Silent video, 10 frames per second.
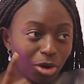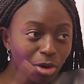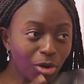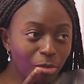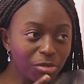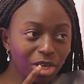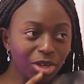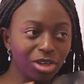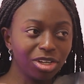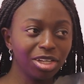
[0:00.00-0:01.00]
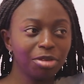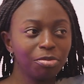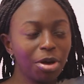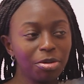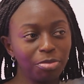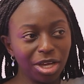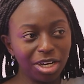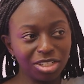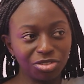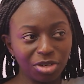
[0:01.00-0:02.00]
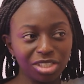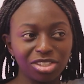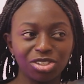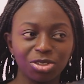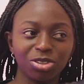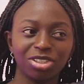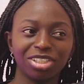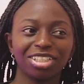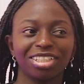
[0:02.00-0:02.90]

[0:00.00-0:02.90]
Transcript: him a whole meal. Probably paid his rent, too.